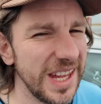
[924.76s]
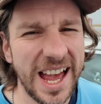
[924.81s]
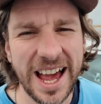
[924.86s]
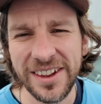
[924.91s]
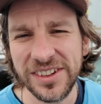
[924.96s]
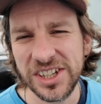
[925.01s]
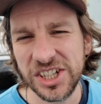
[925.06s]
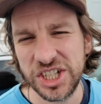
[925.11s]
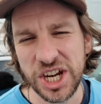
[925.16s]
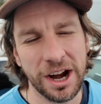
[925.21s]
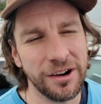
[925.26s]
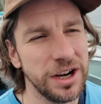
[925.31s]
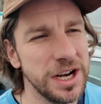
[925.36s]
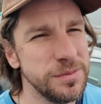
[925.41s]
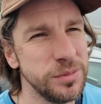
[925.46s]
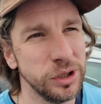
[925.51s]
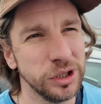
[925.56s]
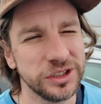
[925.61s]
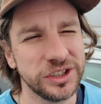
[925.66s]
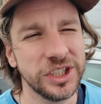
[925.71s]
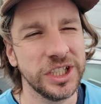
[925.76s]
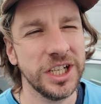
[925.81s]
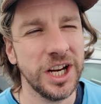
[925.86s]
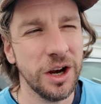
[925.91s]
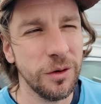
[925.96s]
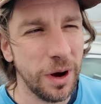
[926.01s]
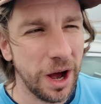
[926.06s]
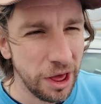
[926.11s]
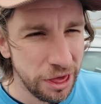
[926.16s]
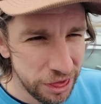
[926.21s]
and the charity book. So you
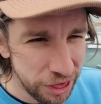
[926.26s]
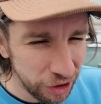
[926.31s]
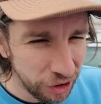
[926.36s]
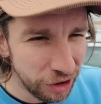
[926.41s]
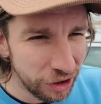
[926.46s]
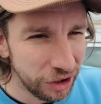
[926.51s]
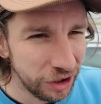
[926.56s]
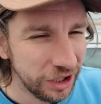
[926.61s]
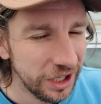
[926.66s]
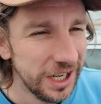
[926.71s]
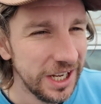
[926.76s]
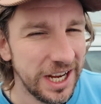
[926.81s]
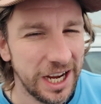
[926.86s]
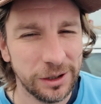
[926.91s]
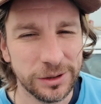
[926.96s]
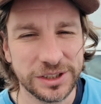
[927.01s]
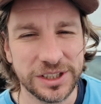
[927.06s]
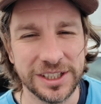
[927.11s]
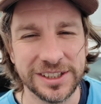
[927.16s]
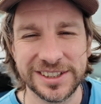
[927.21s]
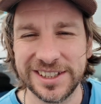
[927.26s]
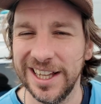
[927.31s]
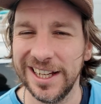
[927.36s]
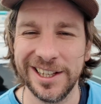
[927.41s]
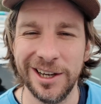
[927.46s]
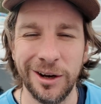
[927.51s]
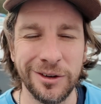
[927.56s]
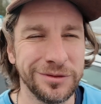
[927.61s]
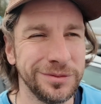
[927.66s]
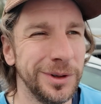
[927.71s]
know what? I thought I was going to
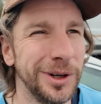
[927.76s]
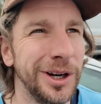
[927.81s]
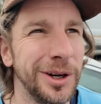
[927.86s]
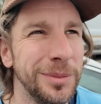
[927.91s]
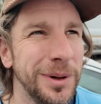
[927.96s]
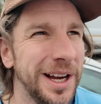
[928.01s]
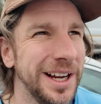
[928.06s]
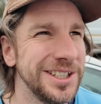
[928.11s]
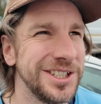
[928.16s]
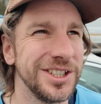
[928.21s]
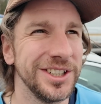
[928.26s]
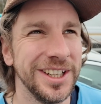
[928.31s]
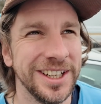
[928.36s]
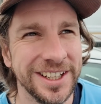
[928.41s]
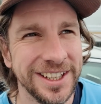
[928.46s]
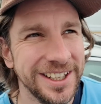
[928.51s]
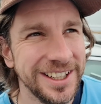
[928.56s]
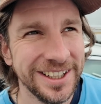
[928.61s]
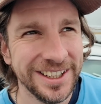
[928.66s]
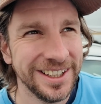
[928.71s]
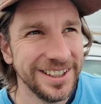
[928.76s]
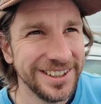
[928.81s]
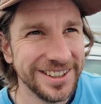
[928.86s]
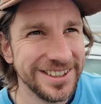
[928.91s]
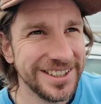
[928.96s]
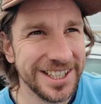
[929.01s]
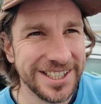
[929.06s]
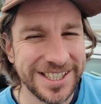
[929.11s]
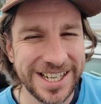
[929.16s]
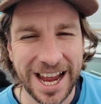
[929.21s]
slag it off more, but actually,
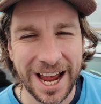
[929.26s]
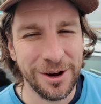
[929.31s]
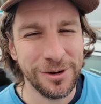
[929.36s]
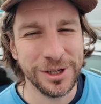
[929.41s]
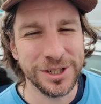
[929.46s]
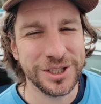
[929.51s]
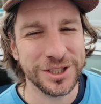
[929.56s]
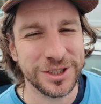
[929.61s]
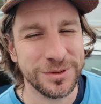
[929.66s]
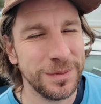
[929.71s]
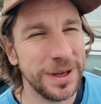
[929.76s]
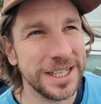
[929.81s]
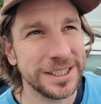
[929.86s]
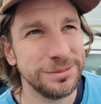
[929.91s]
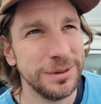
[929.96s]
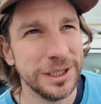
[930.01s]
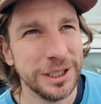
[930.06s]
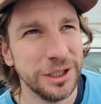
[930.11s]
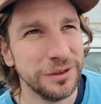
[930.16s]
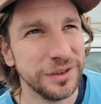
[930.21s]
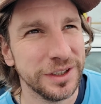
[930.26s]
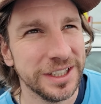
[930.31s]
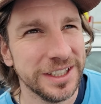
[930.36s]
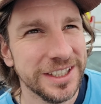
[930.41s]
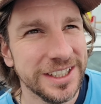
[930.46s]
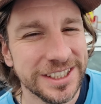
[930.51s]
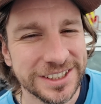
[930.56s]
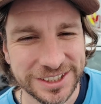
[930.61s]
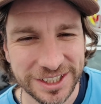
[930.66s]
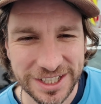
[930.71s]
the tower just makes me love it.
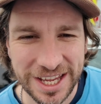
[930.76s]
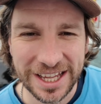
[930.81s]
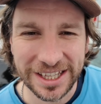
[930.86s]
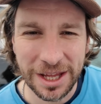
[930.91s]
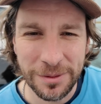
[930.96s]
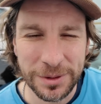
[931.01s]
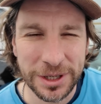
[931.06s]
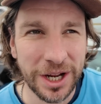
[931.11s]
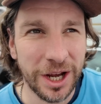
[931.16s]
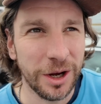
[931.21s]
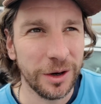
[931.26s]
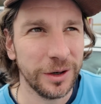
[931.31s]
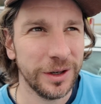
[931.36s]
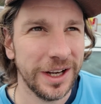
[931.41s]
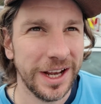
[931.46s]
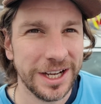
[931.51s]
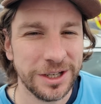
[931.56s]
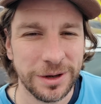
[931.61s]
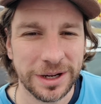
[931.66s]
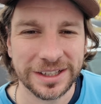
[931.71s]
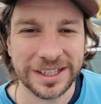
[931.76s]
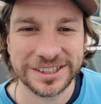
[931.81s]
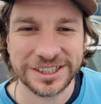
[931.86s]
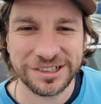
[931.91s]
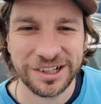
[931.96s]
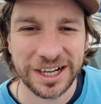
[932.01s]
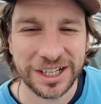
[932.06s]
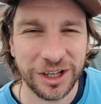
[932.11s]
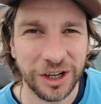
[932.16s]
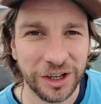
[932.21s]
So yeah, let me know. Anyway, let's
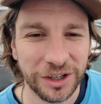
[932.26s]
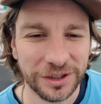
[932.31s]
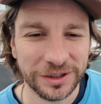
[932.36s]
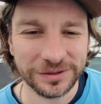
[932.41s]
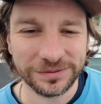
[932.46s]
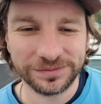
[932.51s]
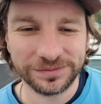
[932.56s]
crack on.